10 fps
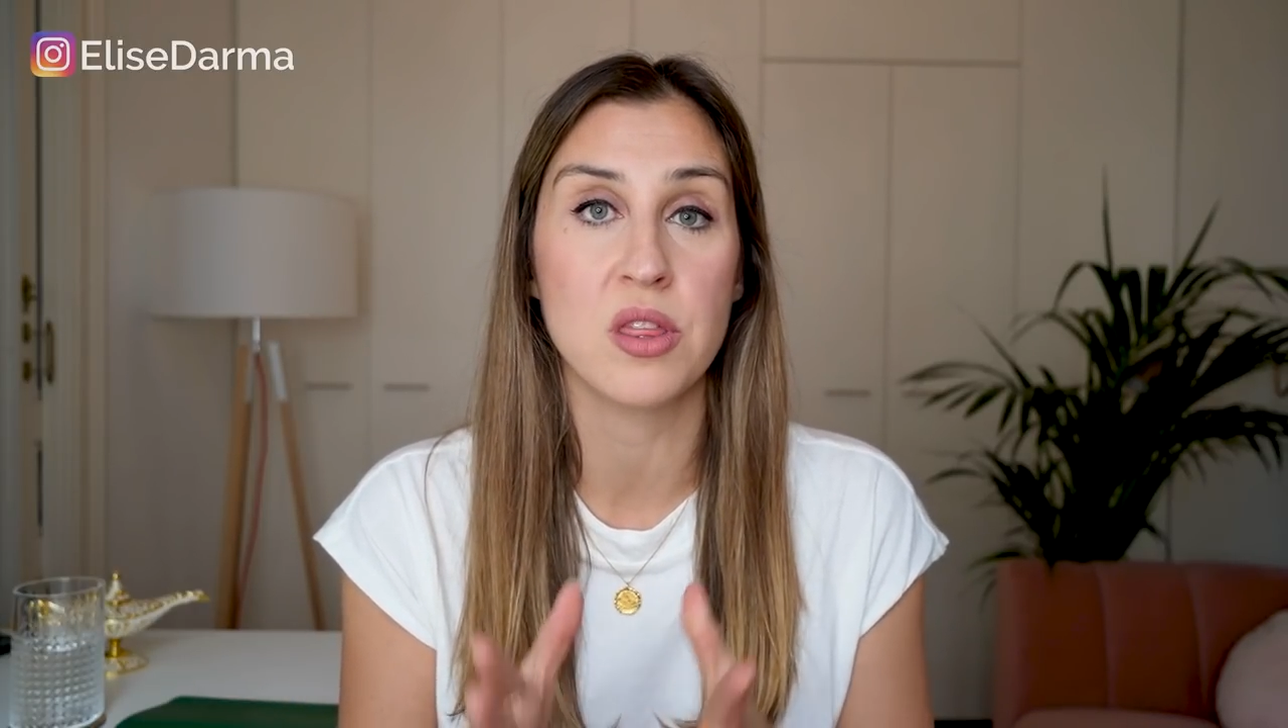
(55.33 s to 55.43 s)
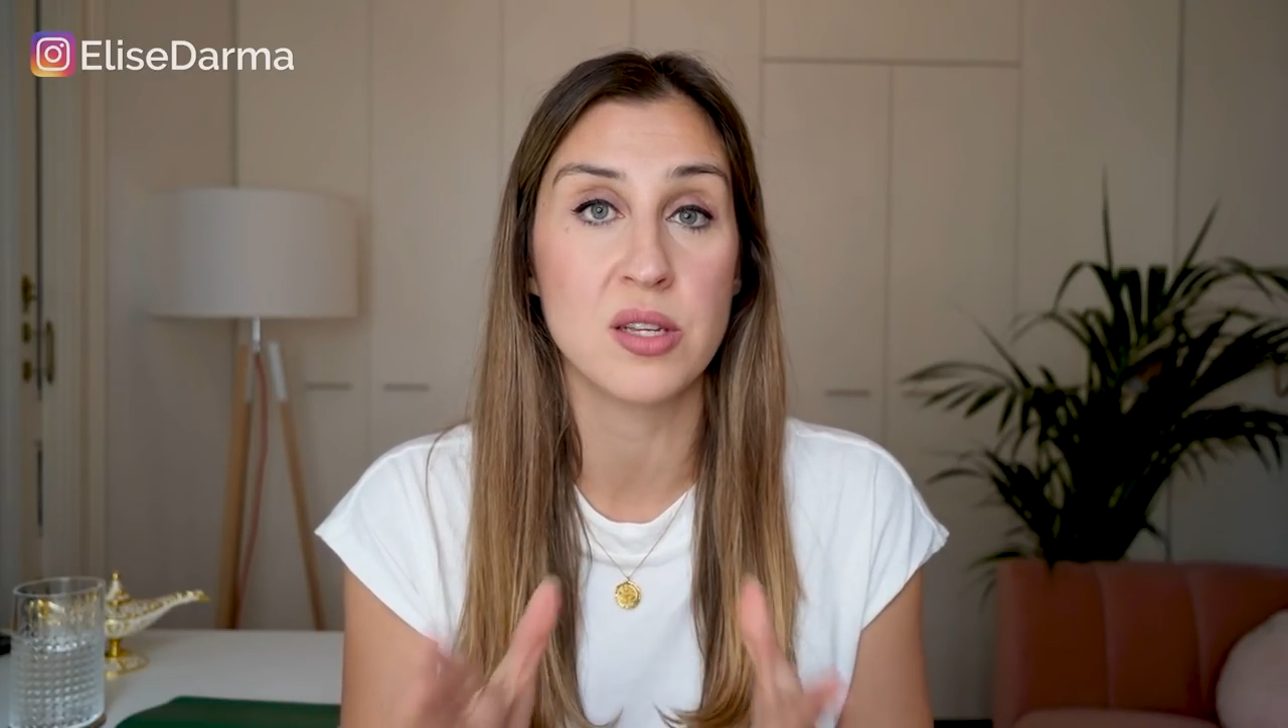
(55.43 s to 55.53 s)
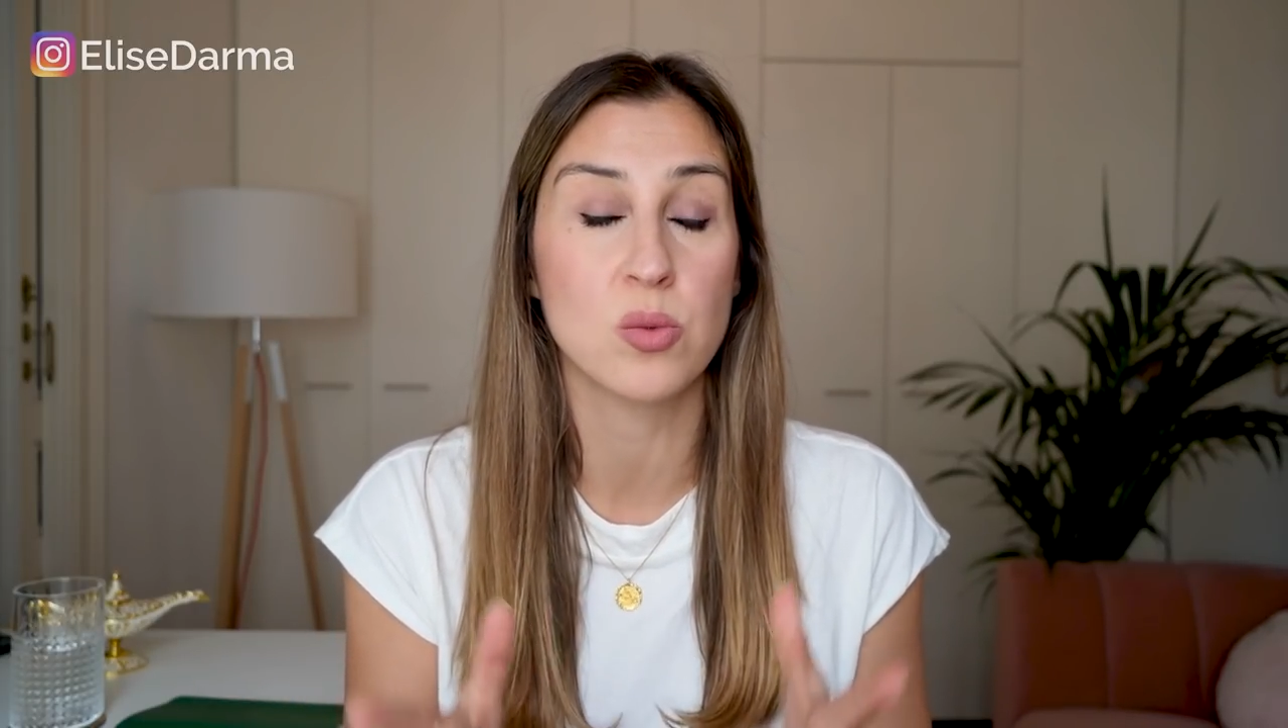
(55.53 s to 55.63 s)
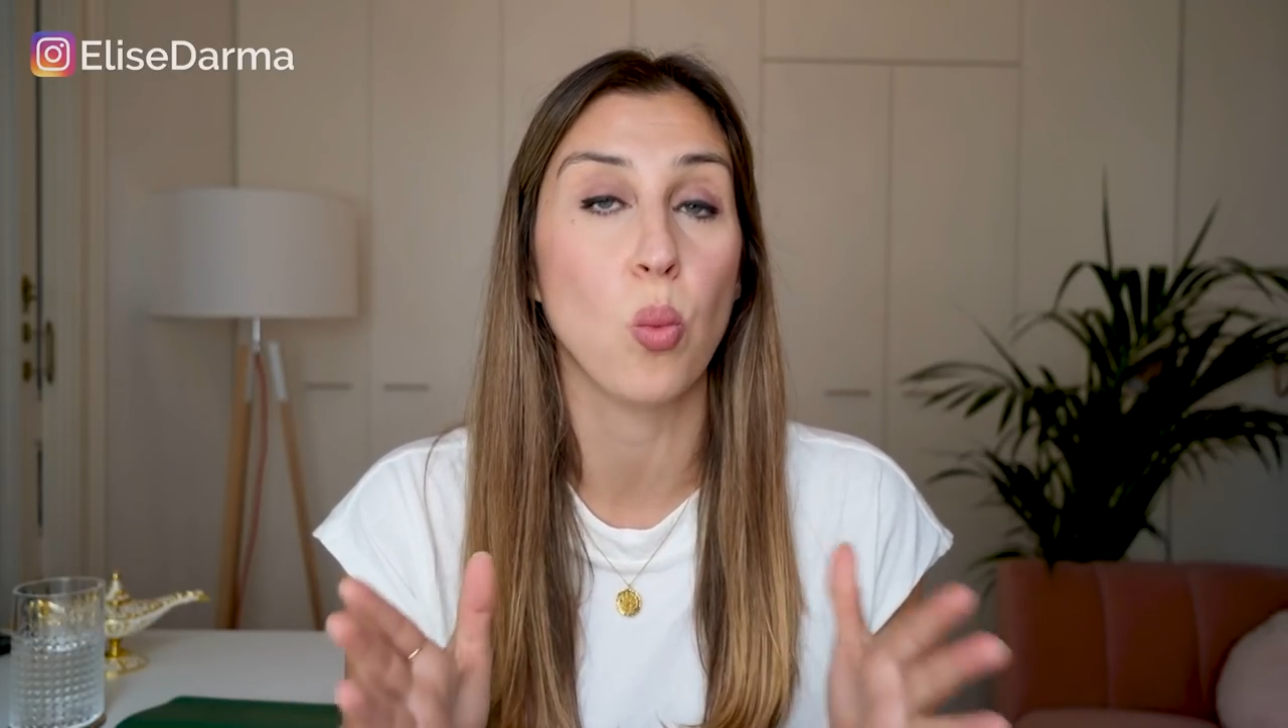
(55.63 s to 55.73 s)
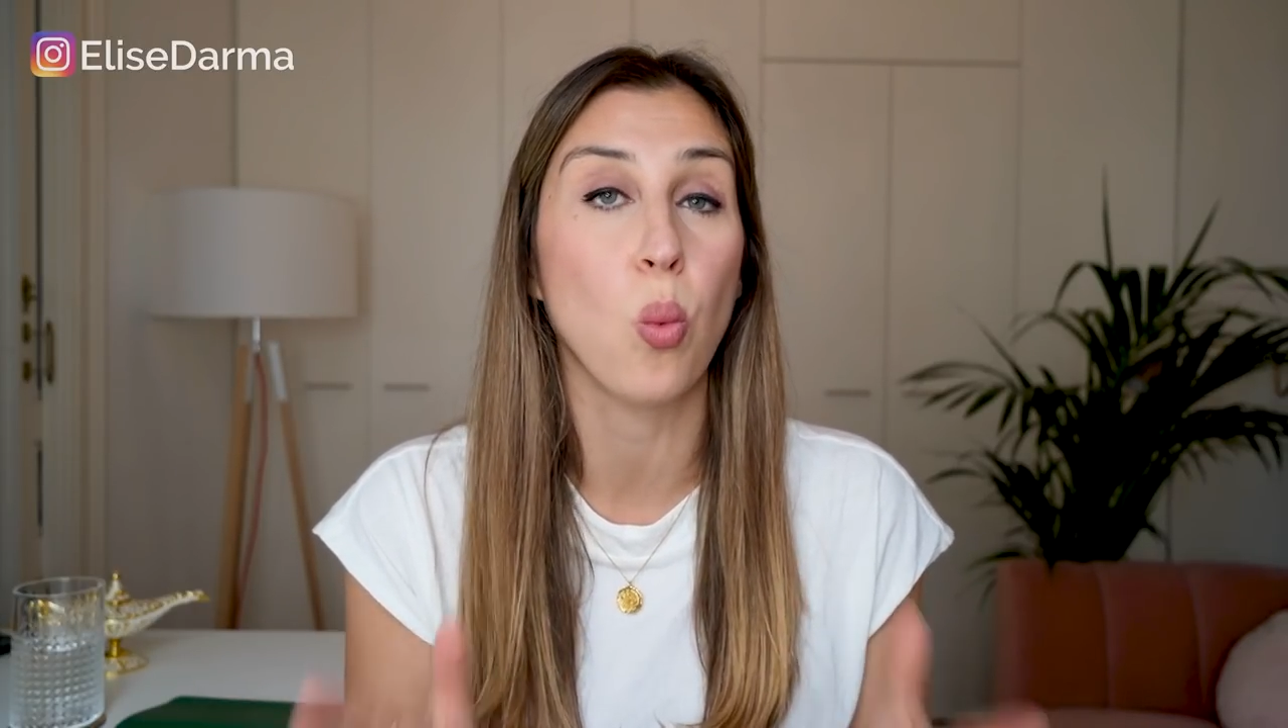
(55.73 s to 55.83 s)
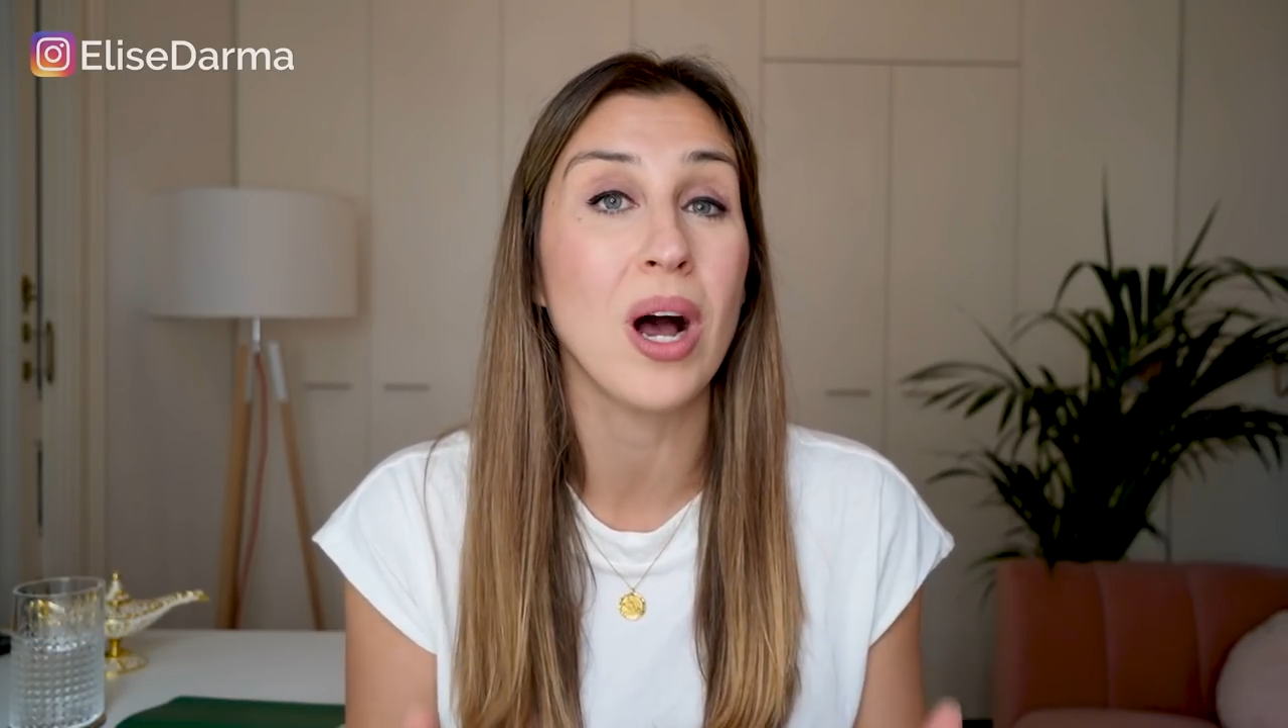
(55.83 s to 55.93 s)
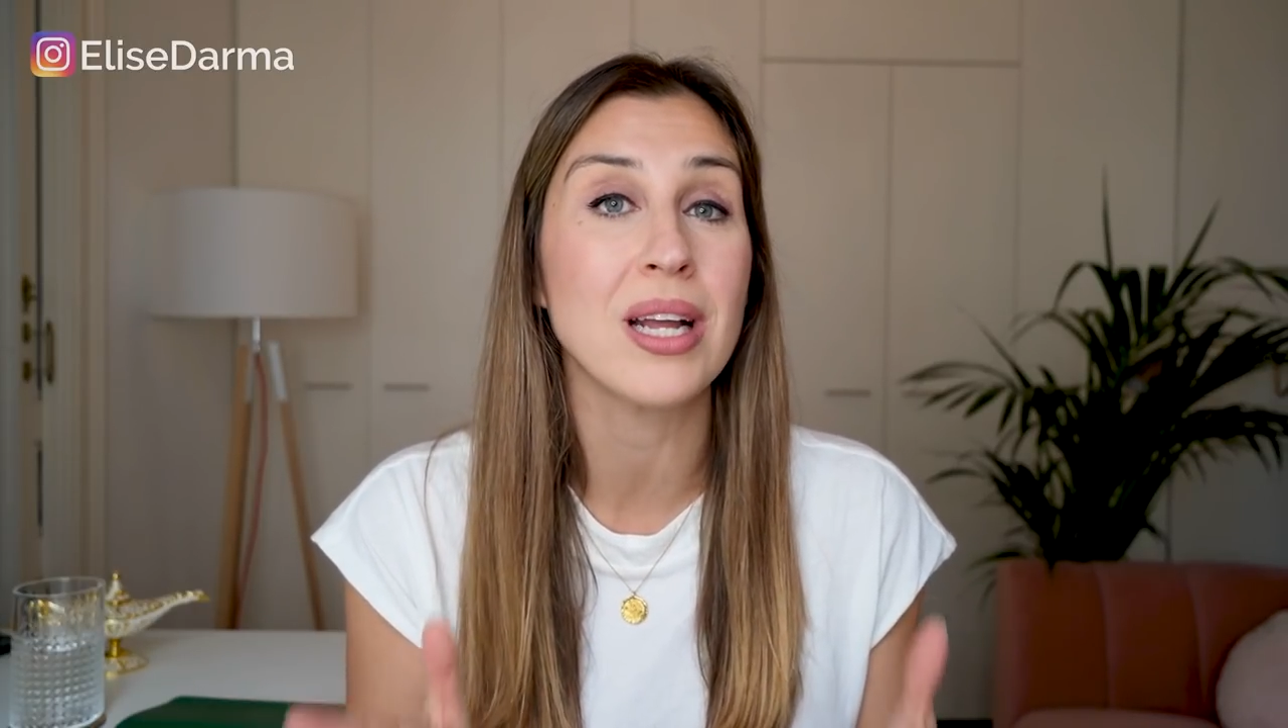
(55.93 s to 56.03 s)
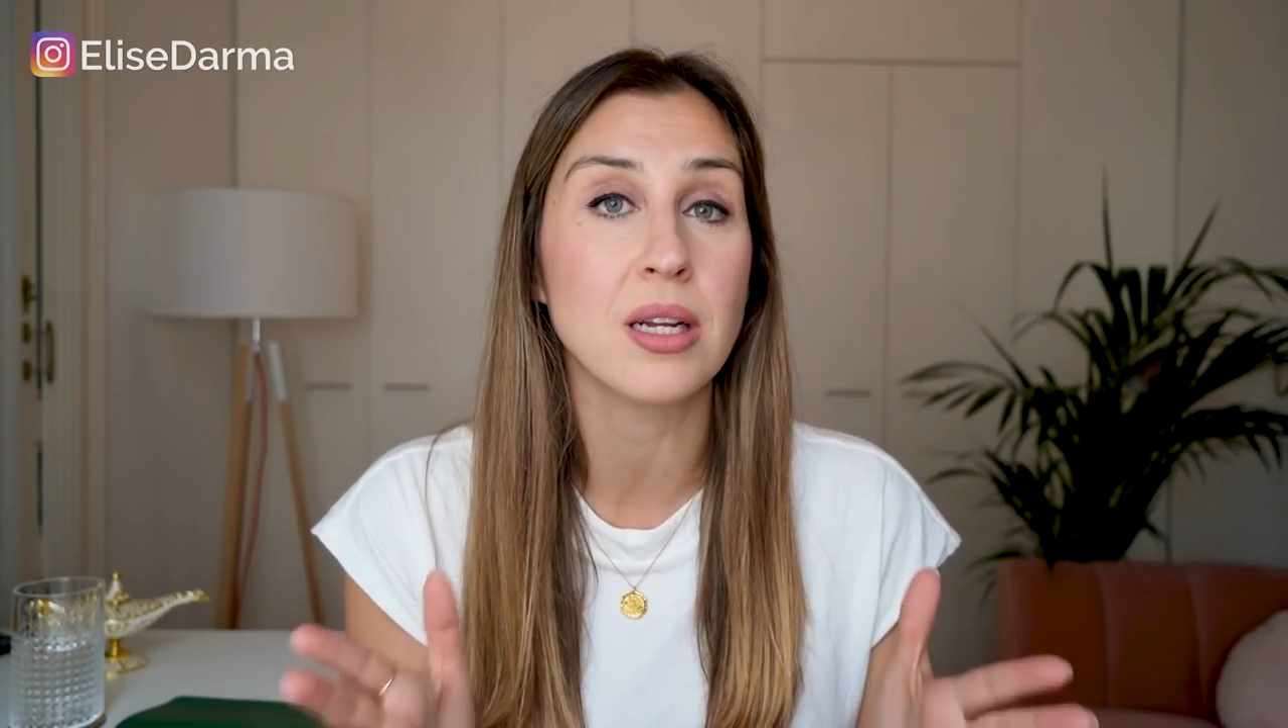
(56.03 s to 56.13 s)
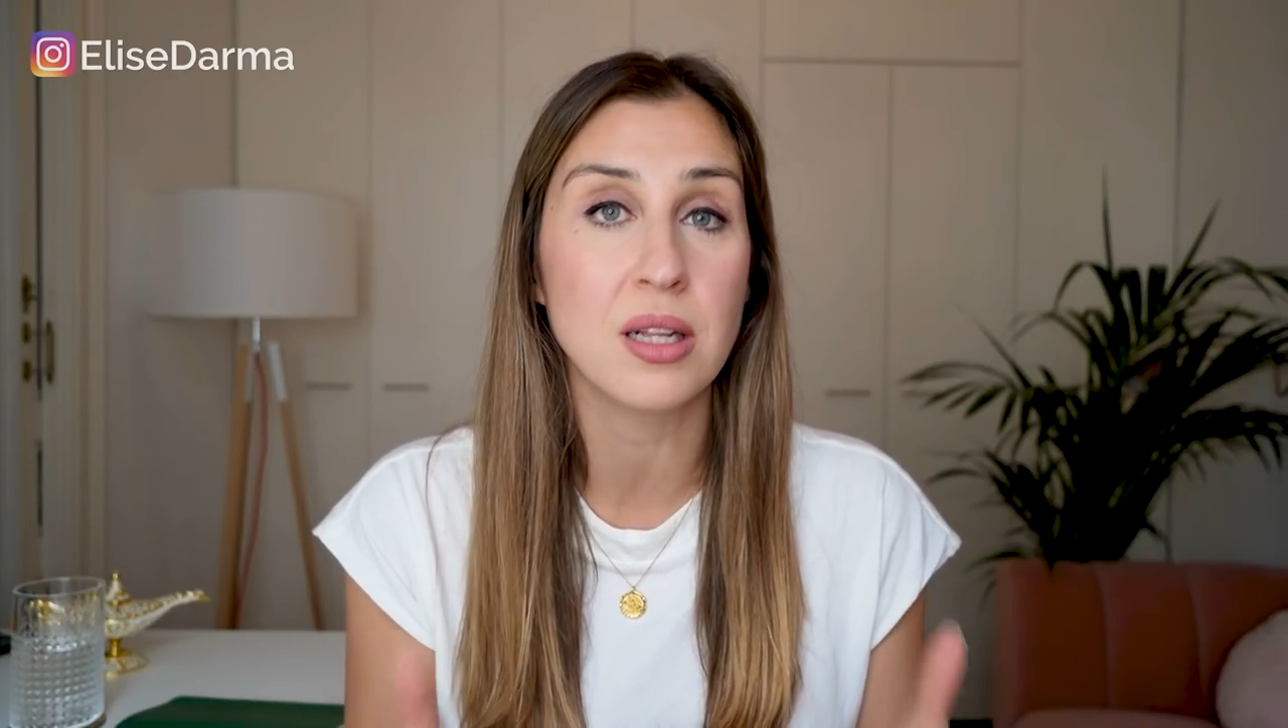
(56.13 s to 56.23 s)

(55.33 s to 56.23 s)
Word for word: this one